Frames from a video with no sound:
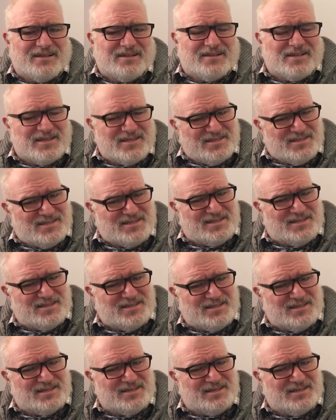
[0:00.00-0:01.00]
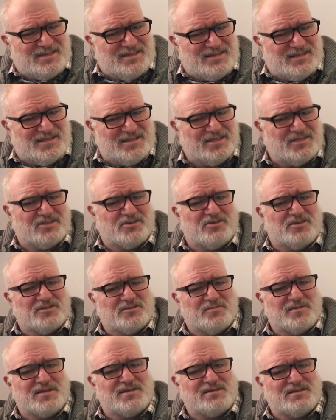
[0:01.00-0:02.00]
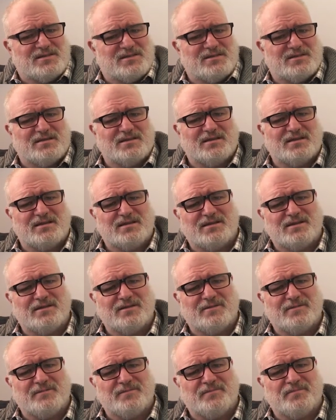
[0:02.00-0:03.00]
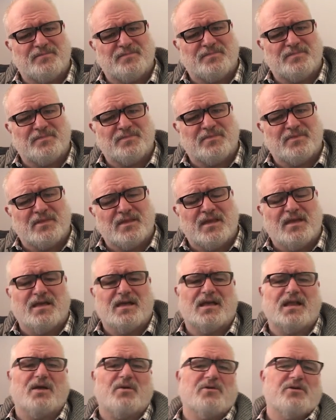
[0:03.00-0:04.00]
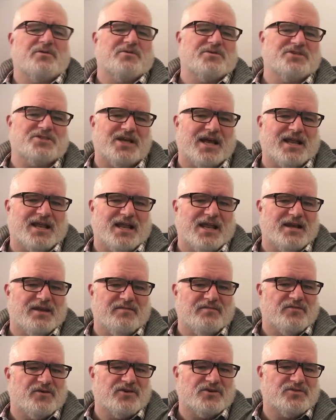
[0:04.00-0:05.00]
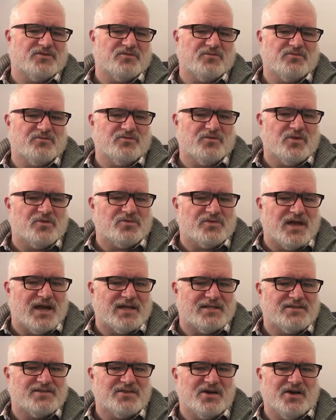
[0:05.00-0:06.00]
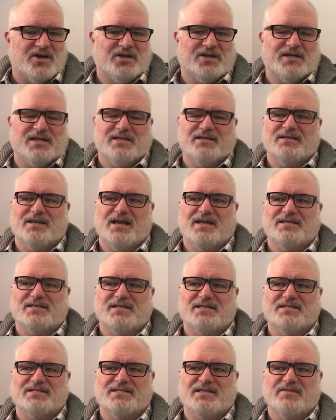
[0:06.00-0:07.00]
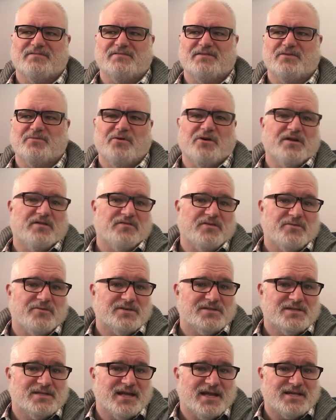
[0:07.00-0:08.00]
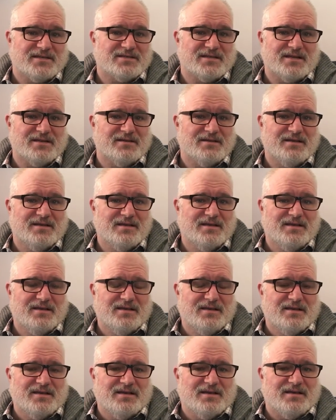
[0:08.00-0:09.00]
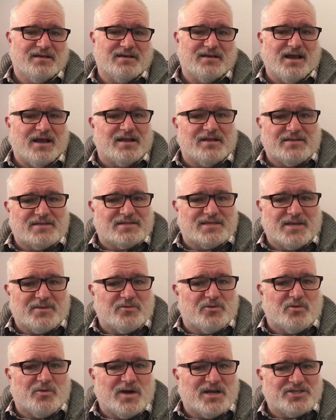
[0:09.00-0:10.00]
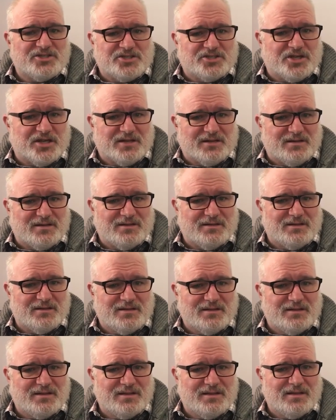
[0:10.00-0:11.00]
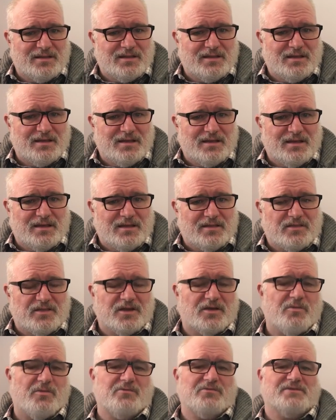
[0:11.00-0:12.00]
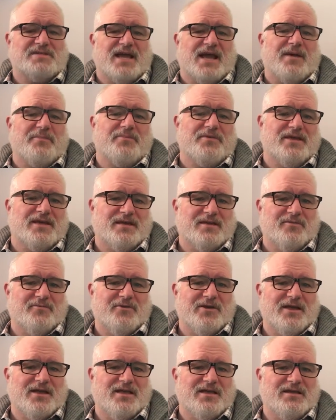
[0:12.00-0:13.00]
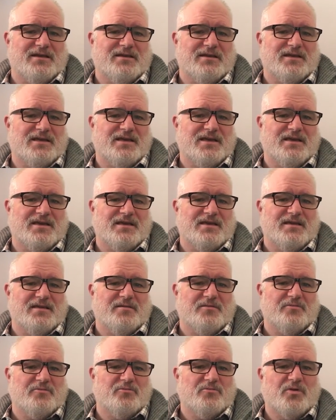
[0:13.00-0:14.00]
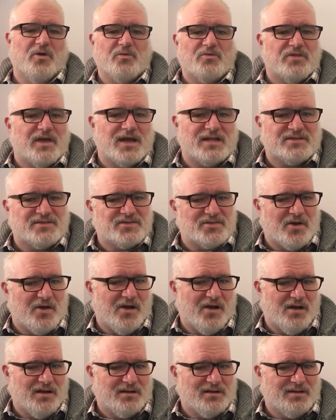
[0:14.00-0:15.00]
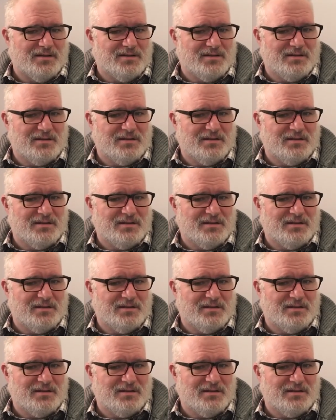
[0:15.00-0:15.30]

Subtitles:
This is Christmas? And I wonder when John Lennon first wrote that song in 1971, if he wasn't asking kind of the same question. Think of what was happening when he wrote that song.